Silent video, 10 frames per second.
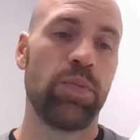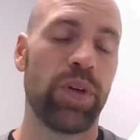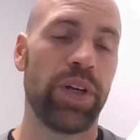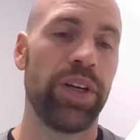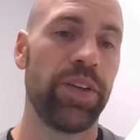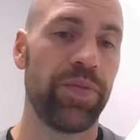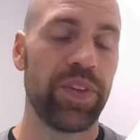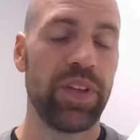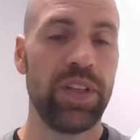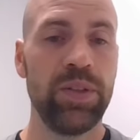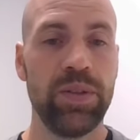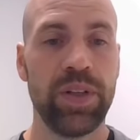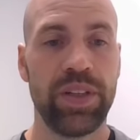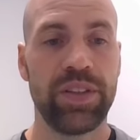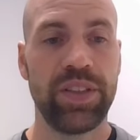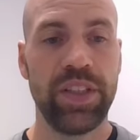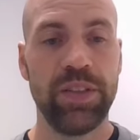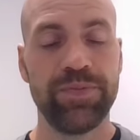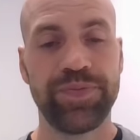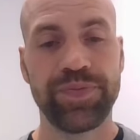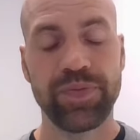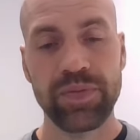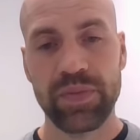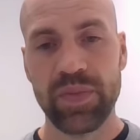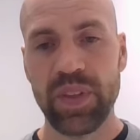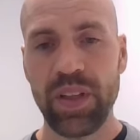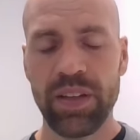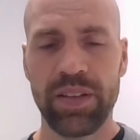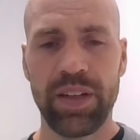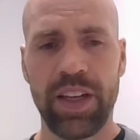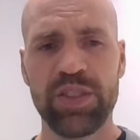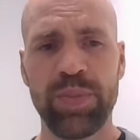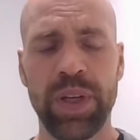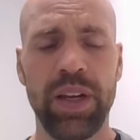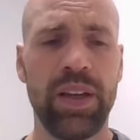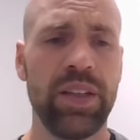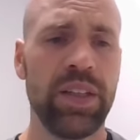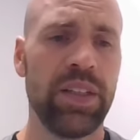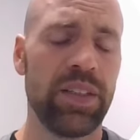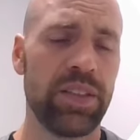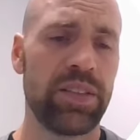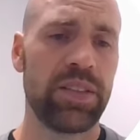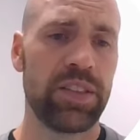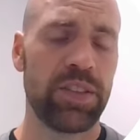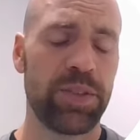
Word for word: by you and the team. And the last pillar is the